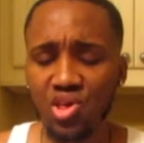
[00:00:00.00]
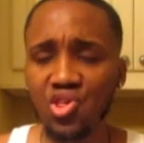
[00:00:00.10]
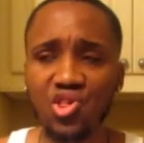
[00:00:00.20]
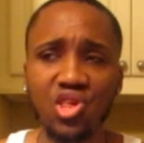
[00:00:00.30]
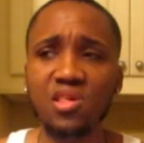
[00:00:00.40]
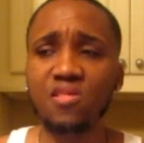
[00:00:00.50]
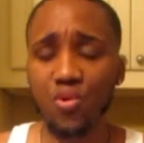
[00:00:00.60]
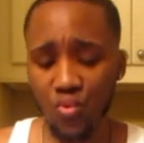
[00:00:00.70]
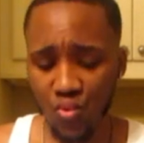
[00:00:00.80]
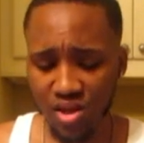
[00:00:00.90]
she's
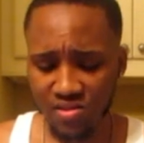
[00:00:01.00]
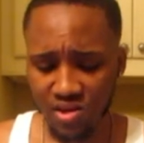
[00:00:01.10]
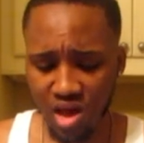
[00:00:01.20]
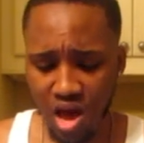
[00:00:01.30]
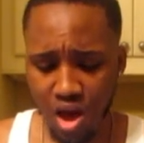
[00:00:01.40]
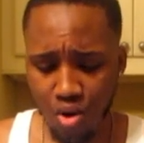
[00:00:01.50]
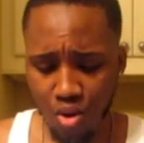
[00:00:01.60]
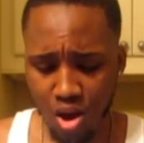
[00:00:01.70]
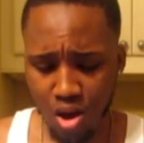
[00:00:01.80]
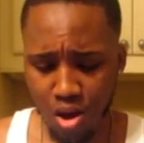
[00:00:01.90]
so quick to
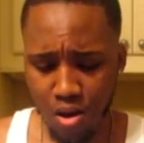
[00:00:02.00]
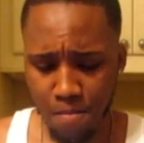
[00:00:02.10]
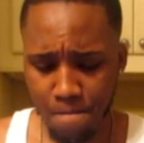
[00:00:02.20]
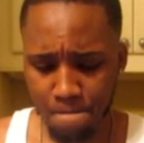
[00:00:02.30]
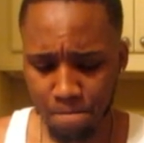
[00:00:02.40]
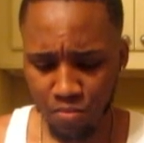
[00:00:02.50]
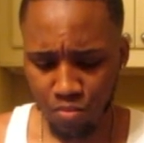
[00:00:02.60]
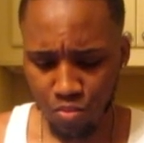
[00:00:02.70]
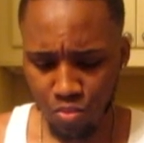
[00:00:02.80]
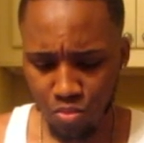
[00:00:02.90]
call um
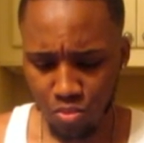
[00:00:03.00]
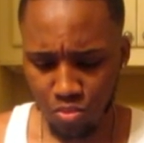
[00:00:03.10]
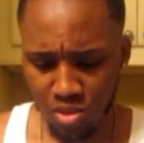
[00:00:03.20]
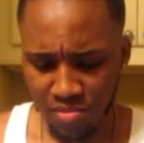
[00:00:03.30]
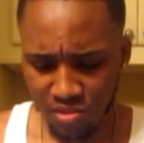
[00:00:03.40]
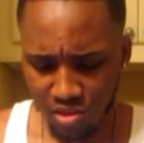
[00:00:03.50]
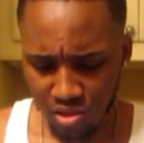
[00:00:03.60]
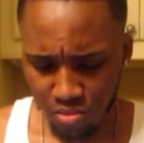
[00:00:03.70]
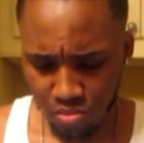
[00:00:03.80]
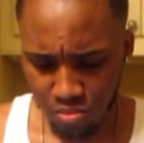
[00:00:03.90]
let me see